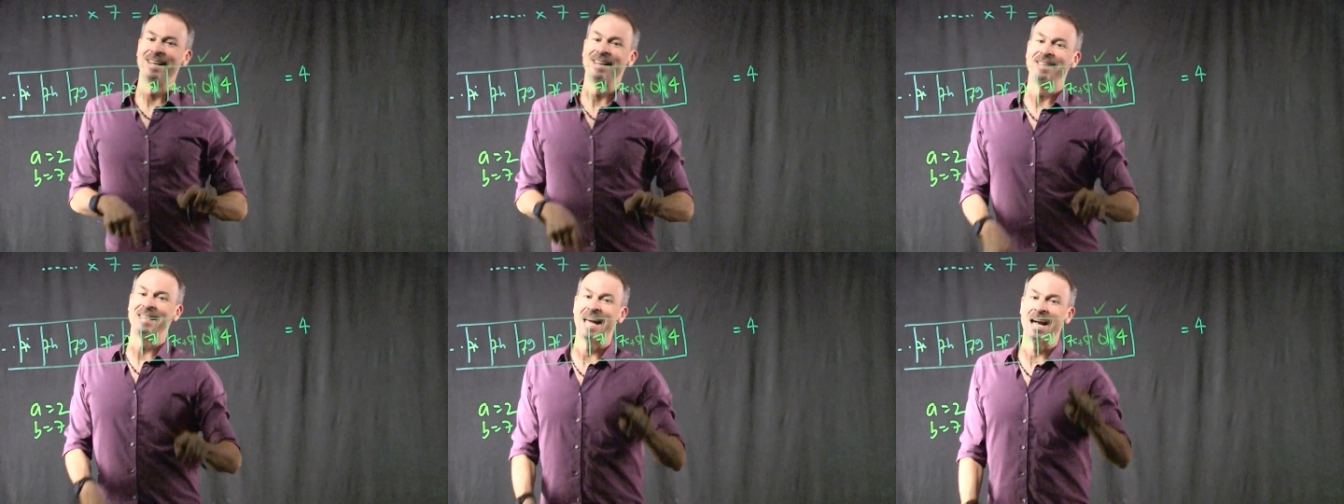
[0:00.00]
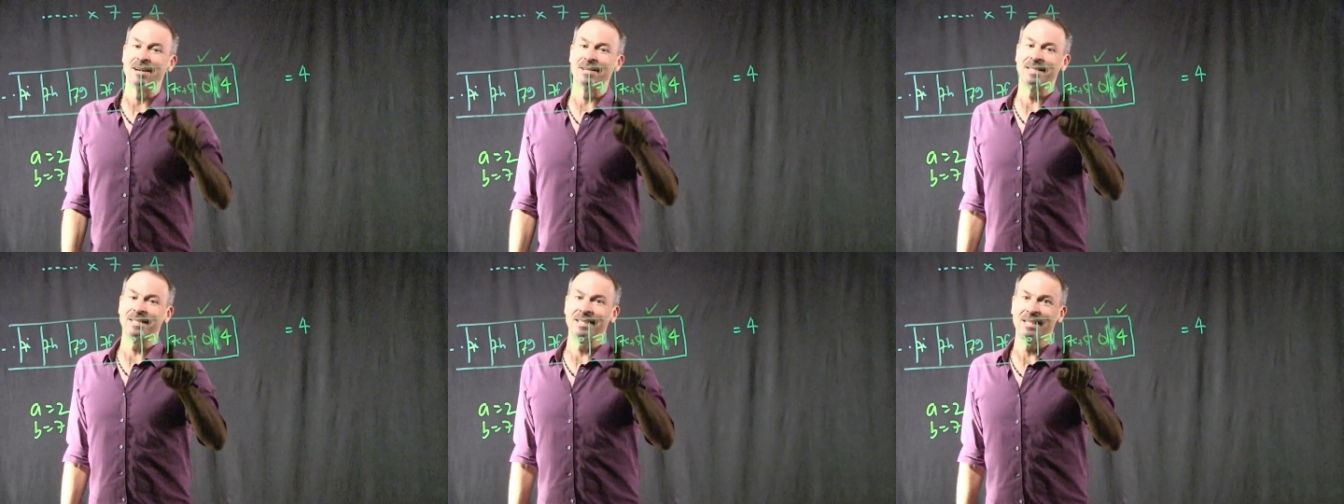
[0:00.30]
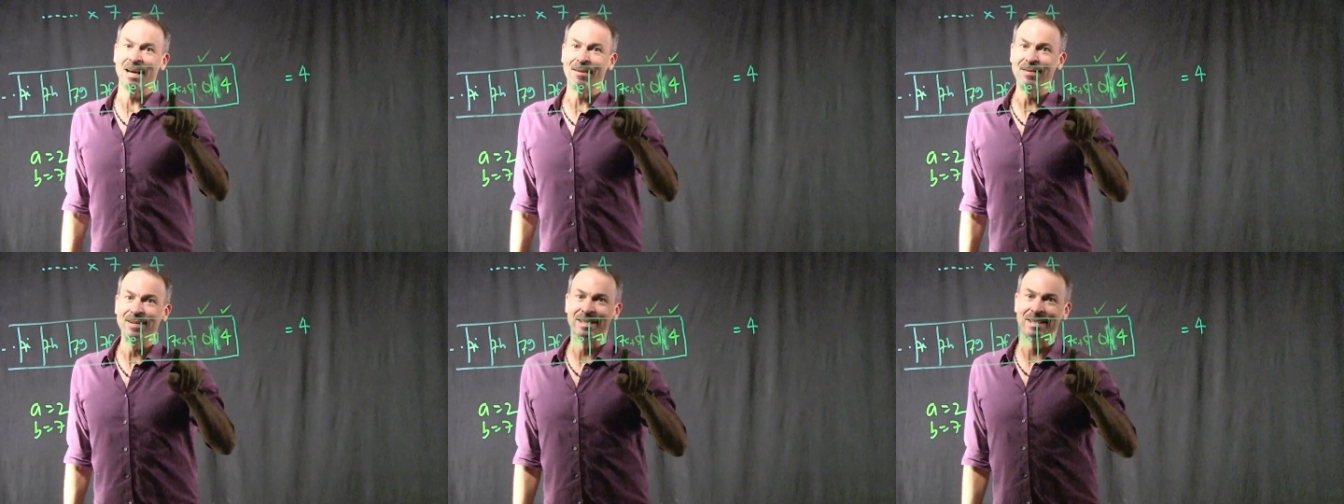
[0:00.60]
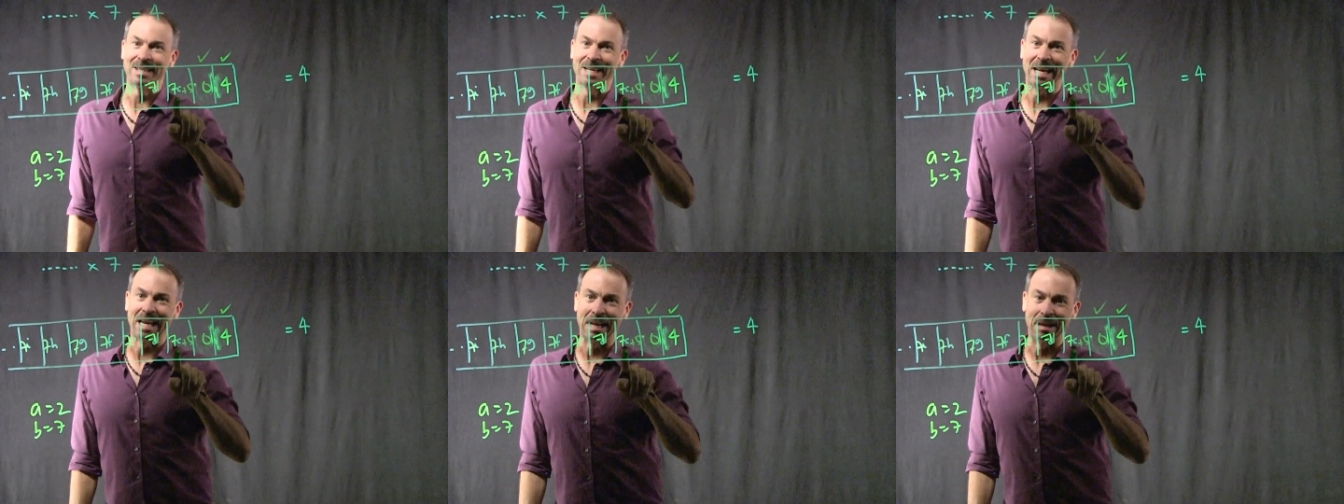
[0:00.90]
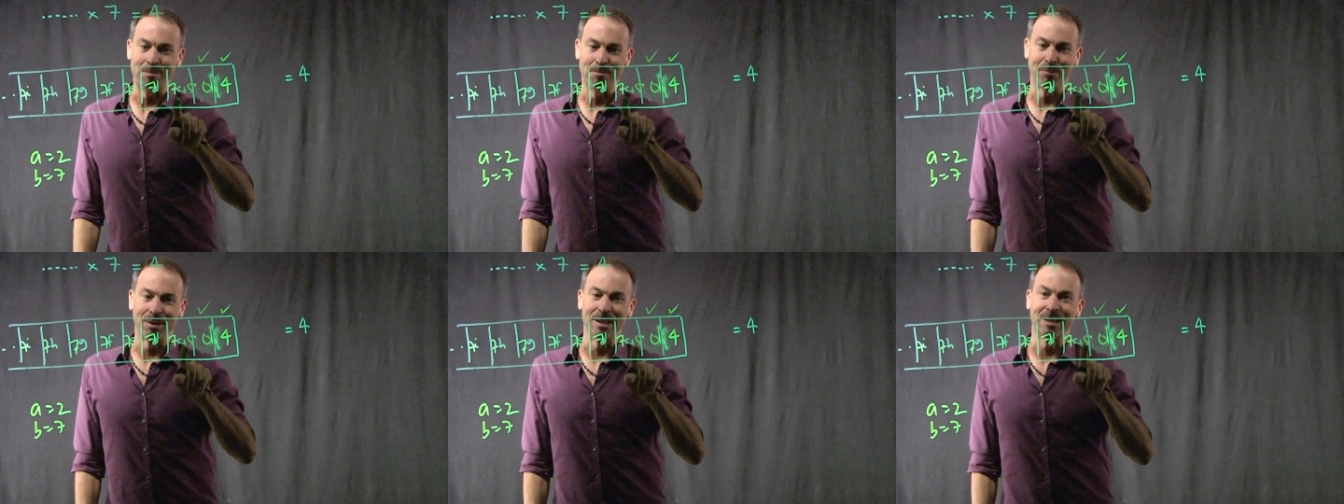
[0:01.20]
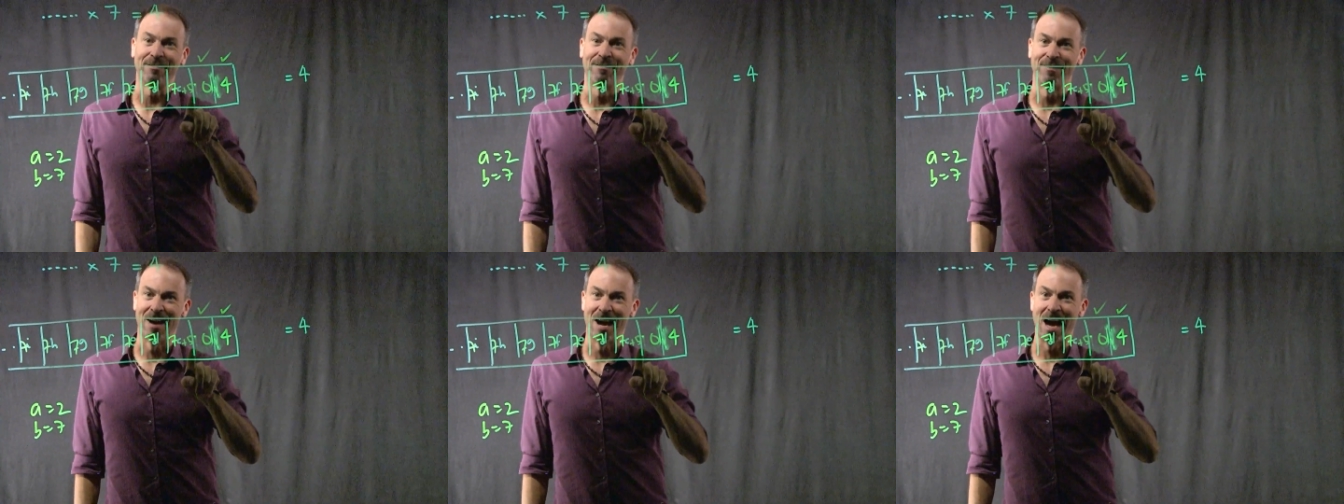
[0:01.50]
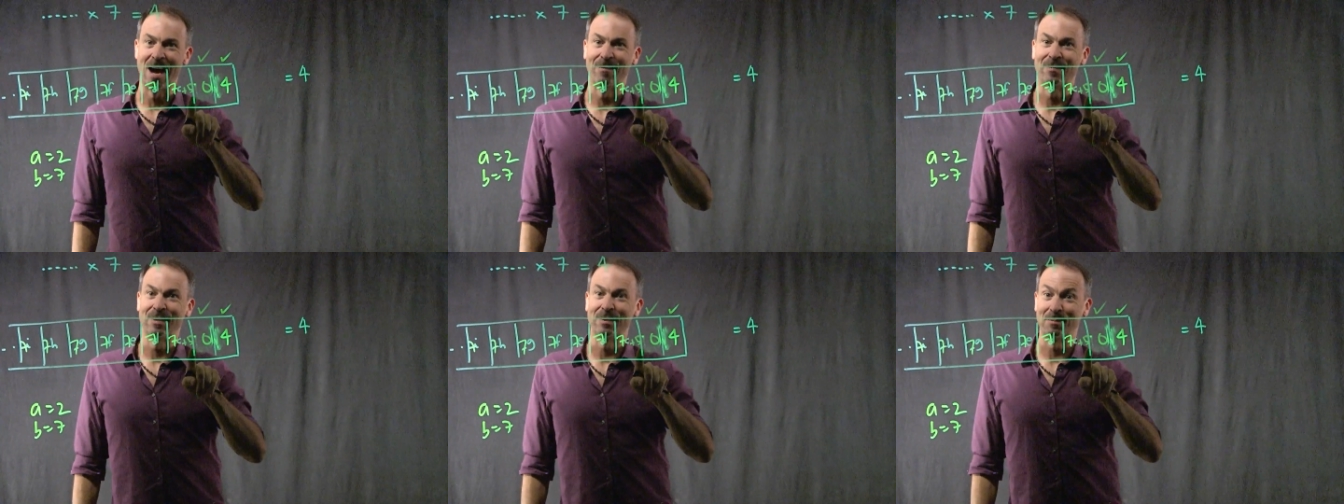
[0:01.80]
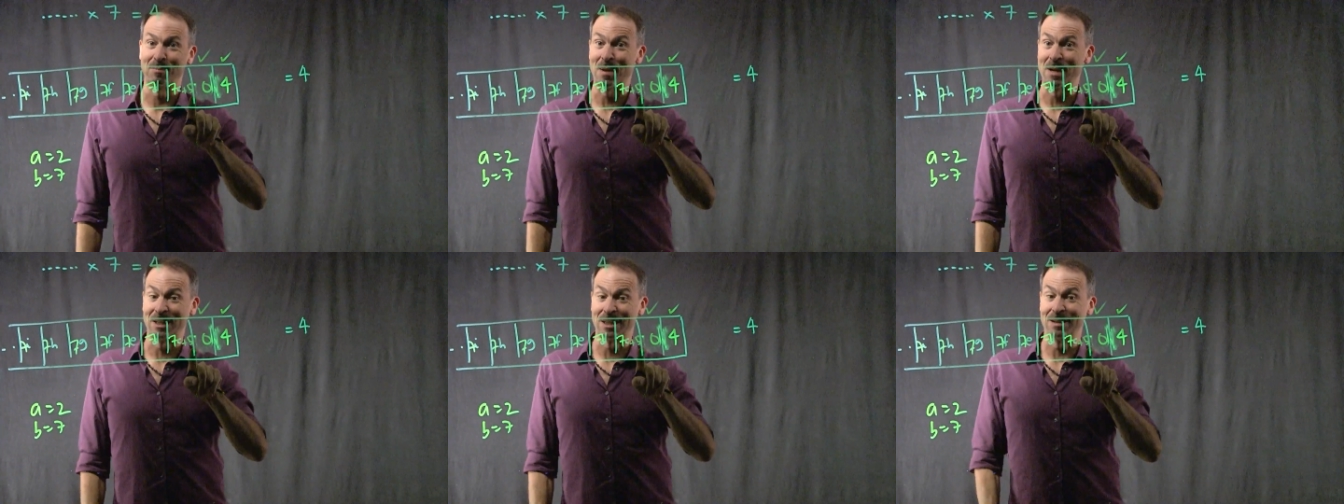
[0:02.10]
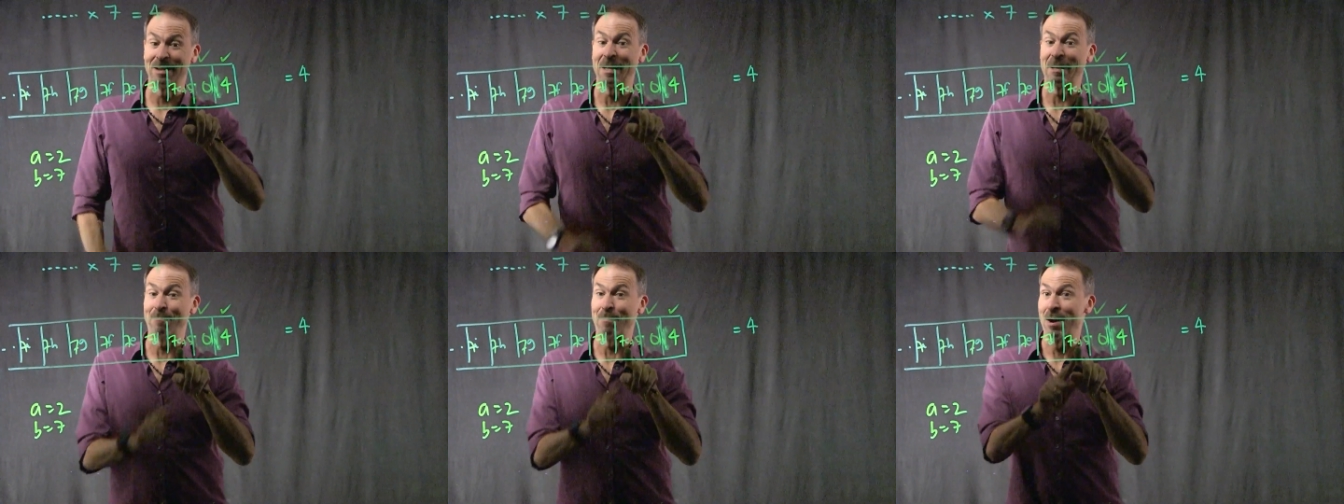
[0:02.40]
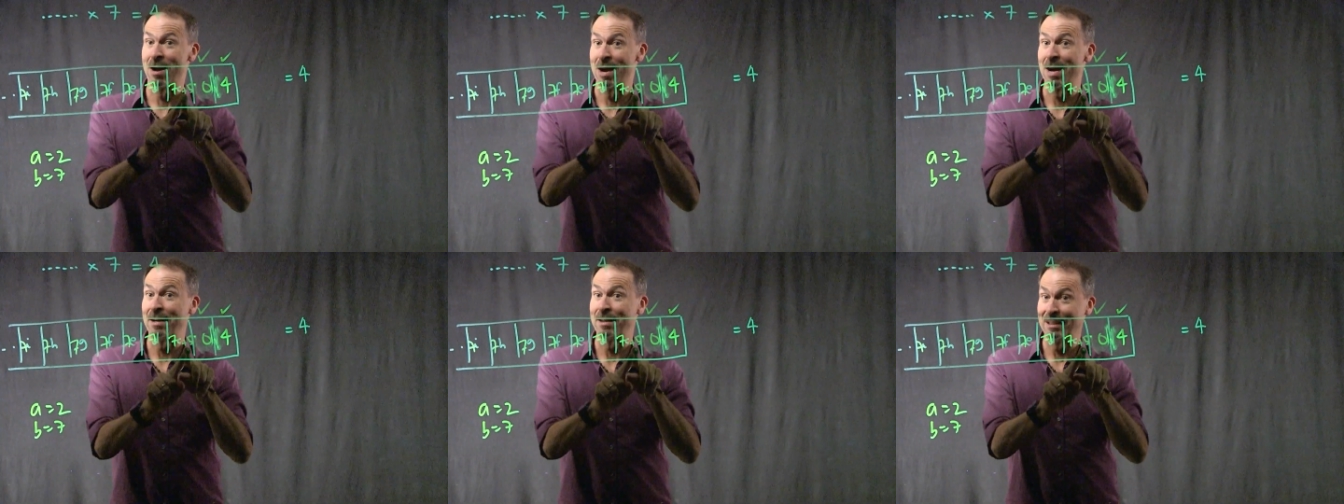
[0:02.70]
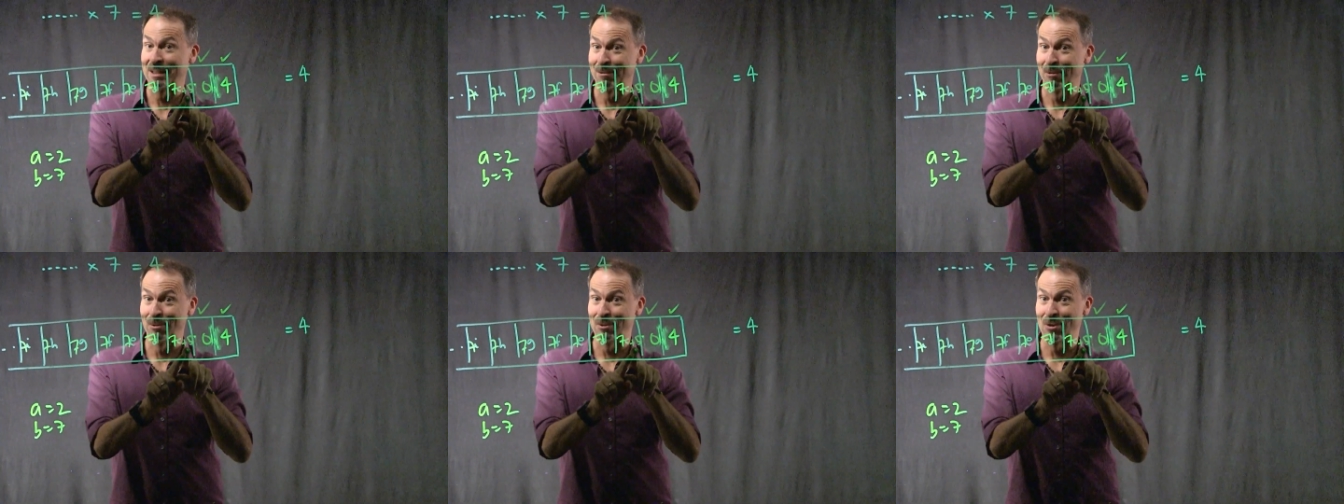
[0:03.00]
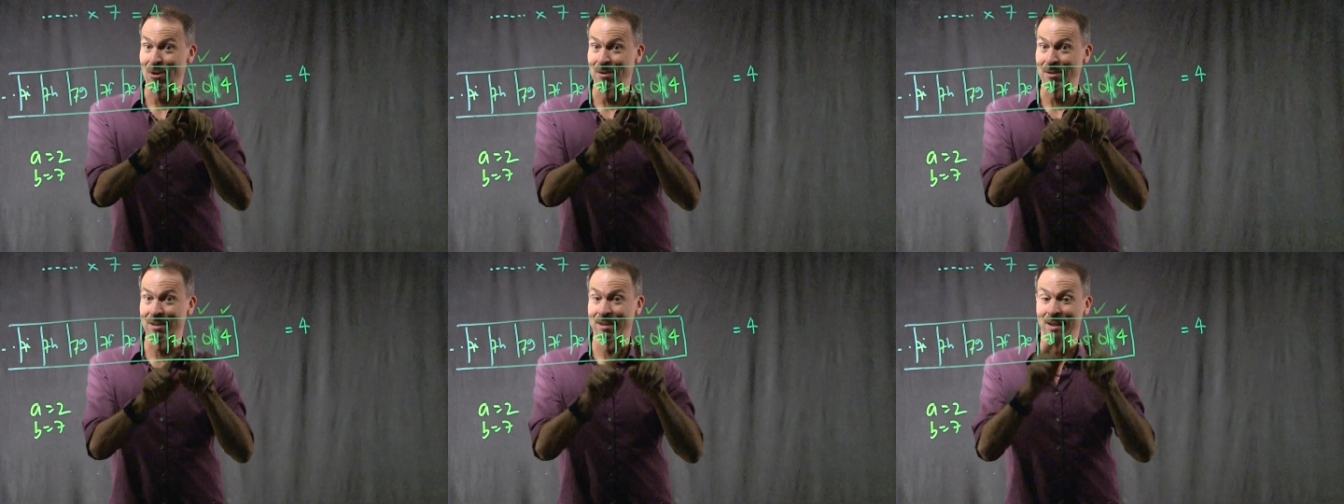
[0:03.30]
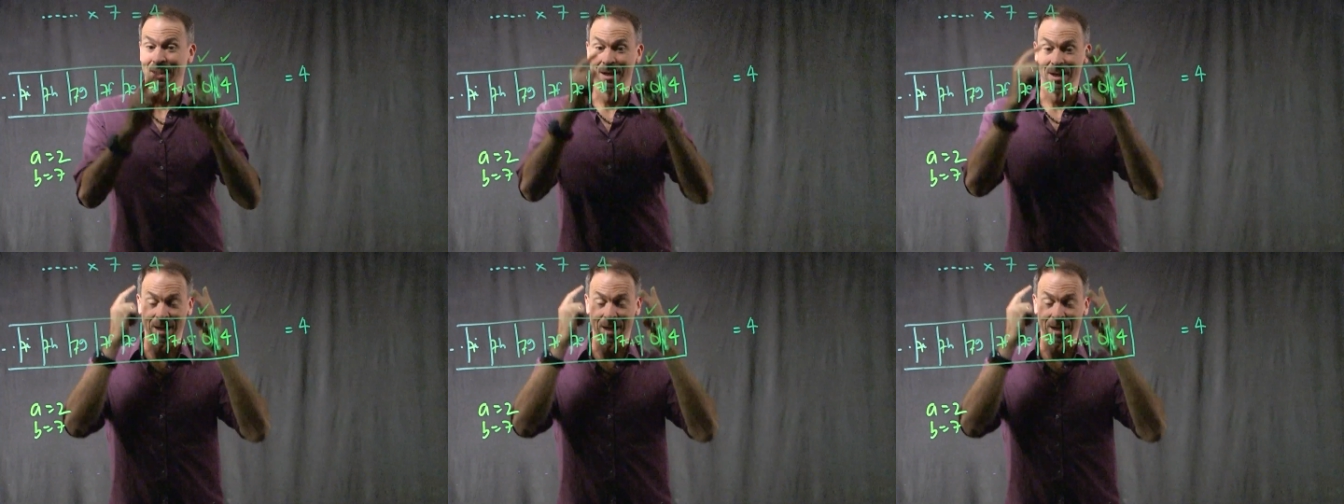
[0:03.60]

Now 7C plus 5 is meant to leave behind 0 dots.